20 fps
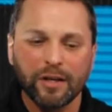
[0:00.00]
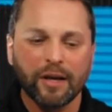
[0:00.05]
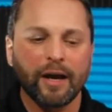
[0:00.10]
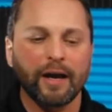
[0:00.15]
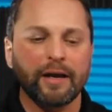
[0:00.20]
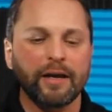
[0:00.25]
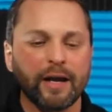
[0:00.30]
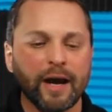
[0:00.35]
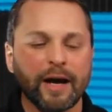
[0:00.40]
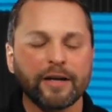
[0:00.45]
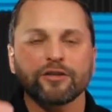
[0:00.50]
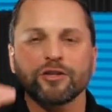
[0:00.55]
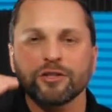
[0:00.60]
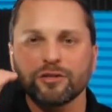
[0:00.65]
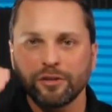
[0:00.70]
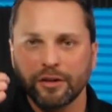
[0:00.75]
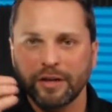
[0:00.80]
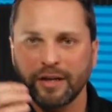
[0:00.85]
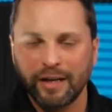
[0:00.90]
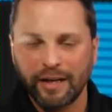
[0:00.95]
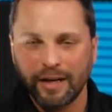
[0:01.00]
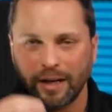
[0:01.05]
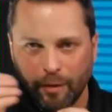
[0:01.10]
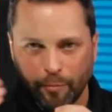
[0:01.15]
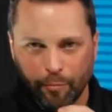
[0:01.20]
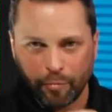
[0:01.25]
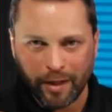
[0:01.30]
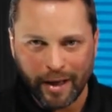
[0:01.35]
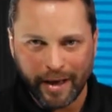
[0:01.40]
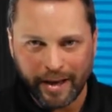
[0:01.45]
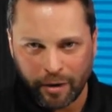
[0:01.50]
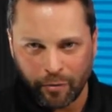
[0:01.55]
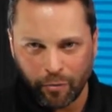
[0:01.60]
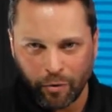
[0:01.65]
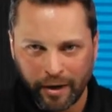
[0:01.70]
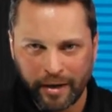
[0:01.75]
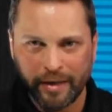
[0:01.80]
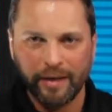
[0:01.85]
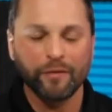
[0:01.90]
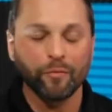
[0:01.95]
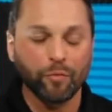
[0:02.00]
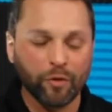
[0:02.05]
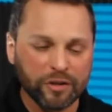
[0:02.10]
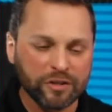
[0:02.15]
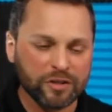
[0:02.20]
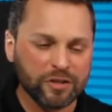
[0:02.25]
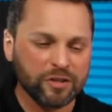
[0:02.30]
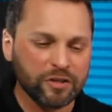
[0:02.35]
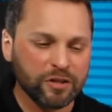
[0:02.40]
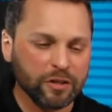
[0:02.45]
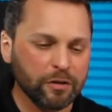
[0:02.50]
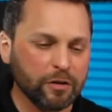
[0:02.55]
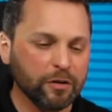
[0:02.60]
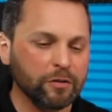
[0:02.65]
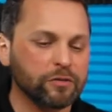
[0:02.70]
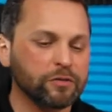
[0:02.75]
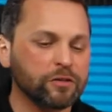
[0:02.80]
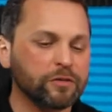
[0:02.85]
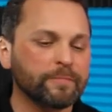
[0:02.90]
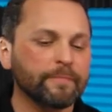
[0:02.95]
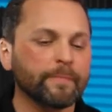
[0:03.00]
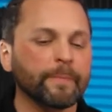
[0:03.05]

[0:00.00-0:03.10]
and not just looking at it in black and white, ones and zeros.